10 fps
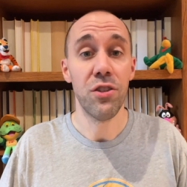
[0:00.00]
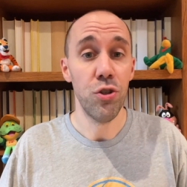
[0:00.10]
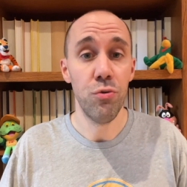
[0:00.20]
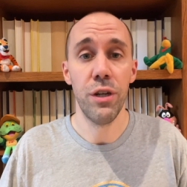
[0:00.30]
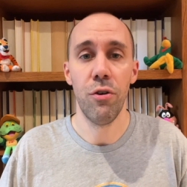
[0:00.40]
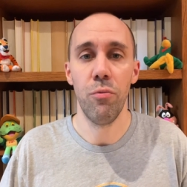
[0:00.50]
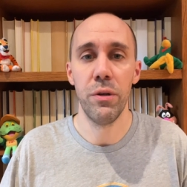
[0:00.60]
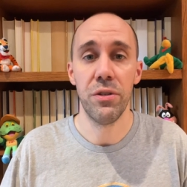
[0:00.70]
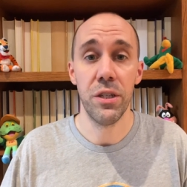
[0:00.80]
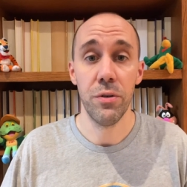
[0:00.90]
new General
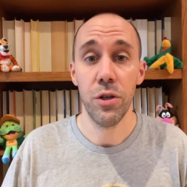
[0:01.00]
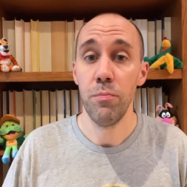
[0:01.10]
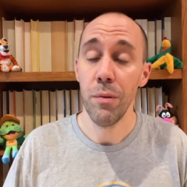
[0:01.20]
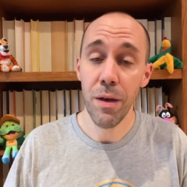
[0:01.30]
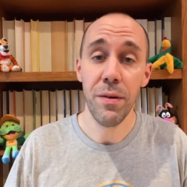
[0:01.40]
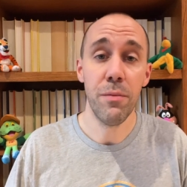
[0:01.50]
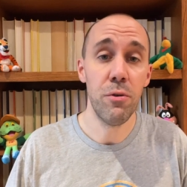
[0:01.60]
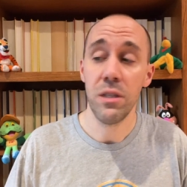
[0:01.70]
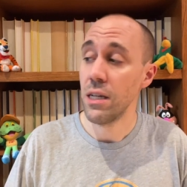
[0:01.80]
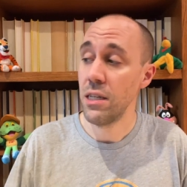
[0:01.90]
Mills cereal, but maybe the
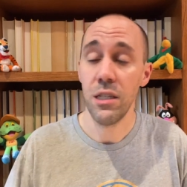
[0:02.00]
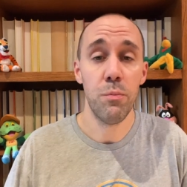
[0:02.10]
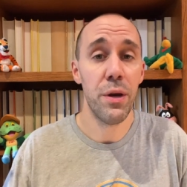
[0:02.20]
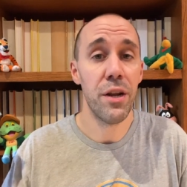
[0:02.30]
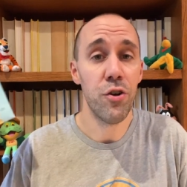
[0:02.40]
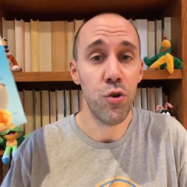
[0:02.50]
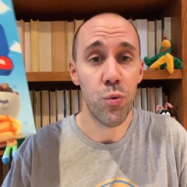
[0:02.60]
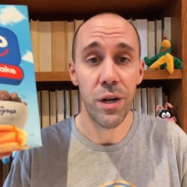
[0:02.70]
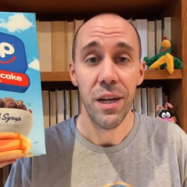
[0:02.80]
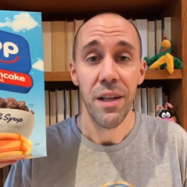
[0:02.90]
most anticipated new
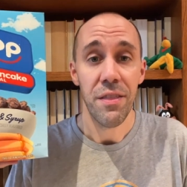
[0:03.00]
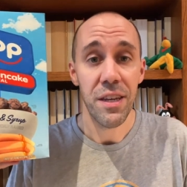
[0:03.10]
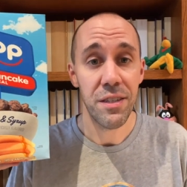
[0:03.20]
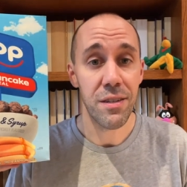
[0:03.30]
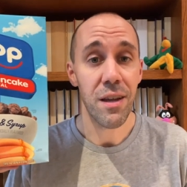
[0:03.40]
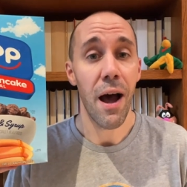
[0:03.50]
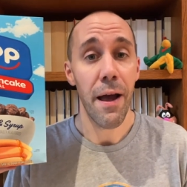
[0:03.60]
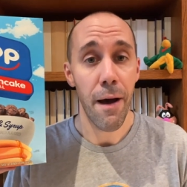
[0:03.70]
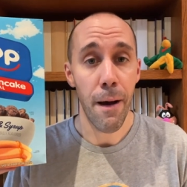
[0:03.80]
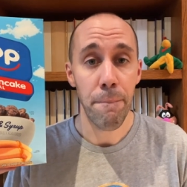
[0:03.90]
one. This is
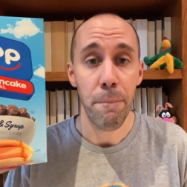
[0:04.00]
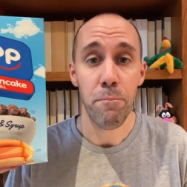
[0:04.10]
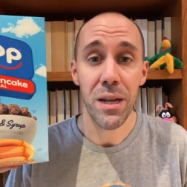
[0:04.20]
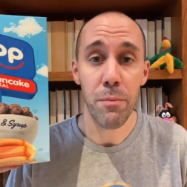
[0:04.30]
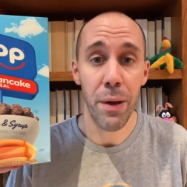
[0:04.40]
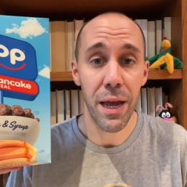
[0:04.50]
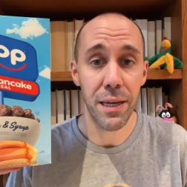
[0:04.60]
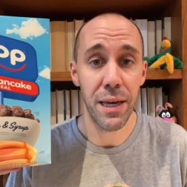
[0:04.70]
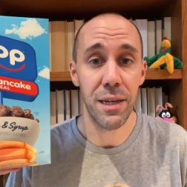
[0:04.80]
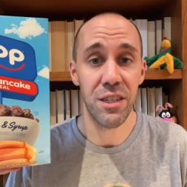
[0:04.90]
IHOP Mini
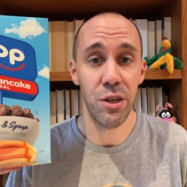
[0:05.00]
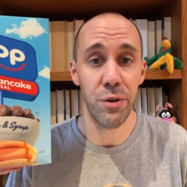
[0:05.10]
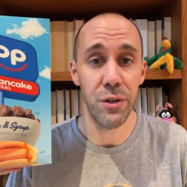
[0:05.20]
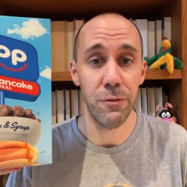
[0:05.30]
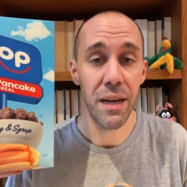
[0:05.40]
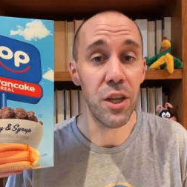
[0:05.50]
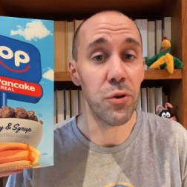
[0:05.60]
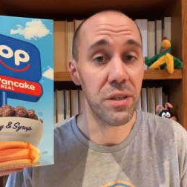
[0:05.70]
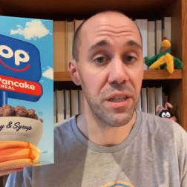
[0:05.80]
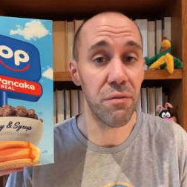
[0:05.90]
Pancake Cereal. And you
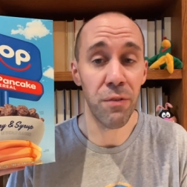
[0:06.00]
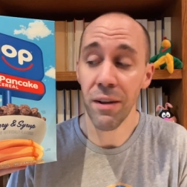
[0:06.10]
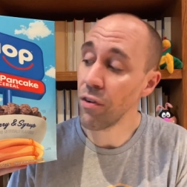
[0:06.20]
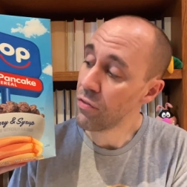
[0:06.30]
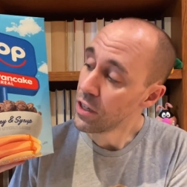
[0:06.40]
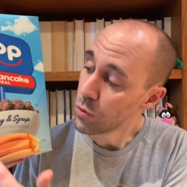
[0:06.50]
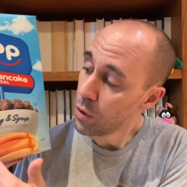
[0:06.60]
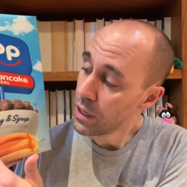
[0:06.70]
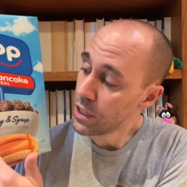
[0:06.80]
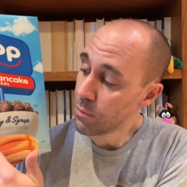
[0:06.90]
can see the flavor of this
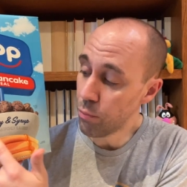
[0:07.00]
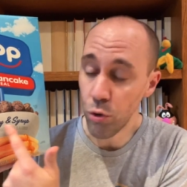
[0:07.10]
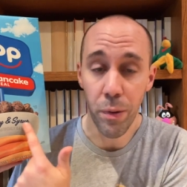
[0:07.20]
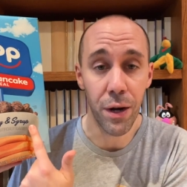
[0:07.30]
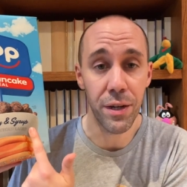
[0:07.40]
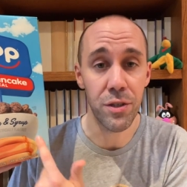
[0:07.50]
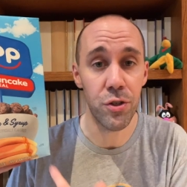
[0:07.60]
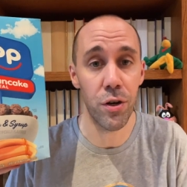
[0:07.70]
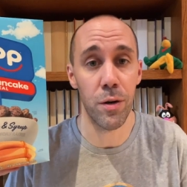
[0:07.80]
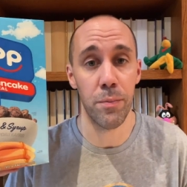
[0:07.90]
one is blueberry and
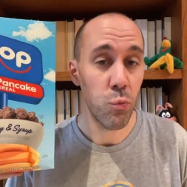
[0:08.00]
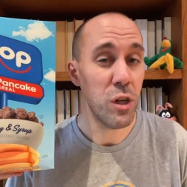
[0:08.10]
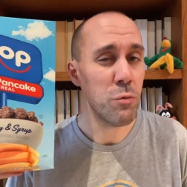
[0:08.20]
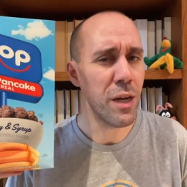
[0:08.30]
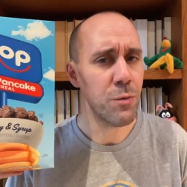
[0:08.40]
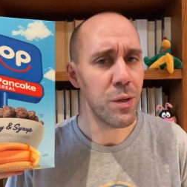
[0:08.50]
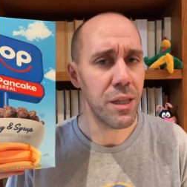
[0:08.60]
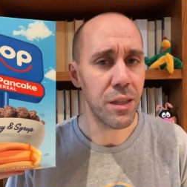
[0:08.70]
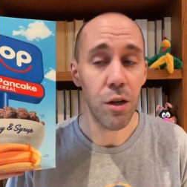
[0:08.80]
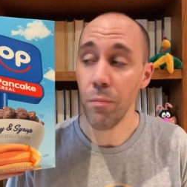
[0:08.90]
syrup, which makes me
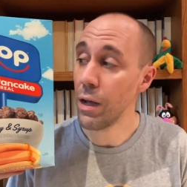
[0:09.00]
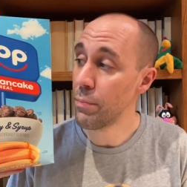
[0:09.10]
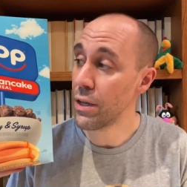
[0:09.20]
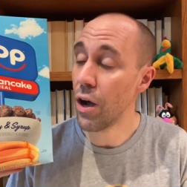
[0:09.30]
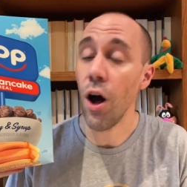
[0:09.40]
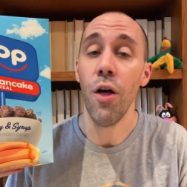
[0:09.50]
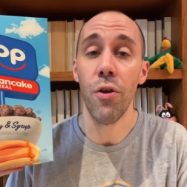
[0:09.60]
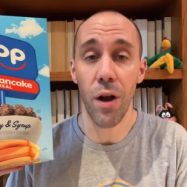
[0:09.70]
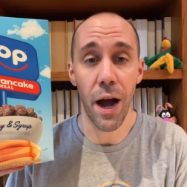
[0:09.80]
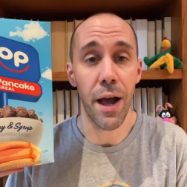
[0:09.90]
think there might be
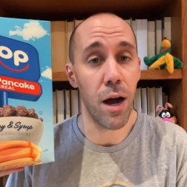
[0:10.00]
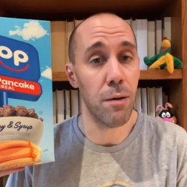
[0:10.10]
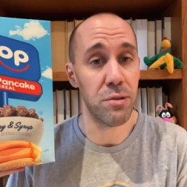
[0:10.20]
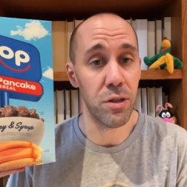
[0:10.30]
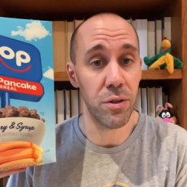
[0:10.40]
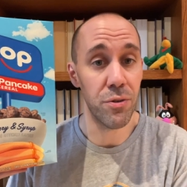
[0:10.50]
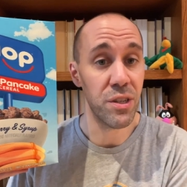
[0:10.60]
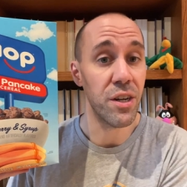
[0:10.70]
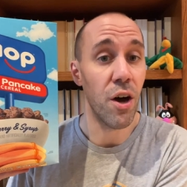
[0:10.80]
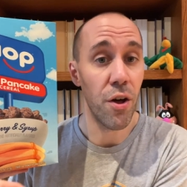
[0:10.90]
other IHOP cereals
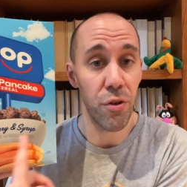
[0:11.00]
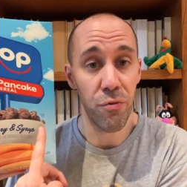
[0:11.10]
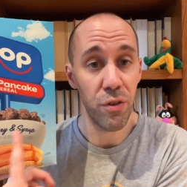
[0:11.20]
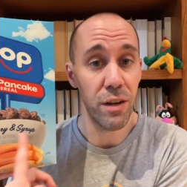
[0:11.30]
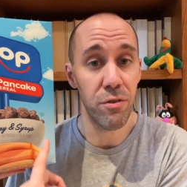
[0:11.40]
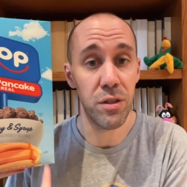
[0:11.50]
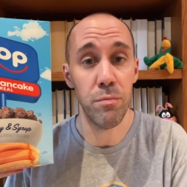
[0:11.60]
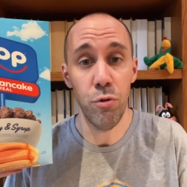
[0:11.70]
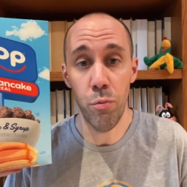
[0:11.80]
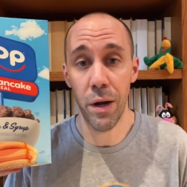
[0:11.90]
in other flavors than
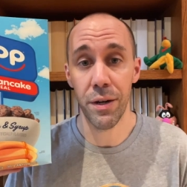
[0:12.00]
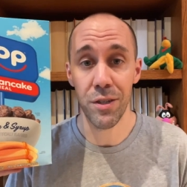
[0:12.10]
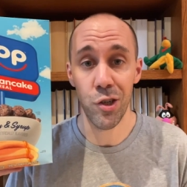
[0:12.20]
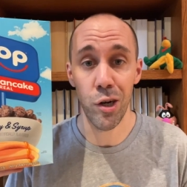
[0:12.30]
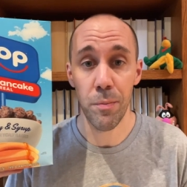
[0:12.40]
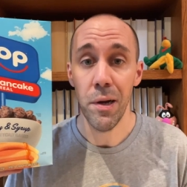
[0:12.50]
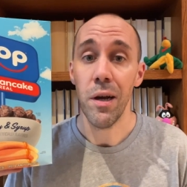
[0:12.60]
blueberry and syrup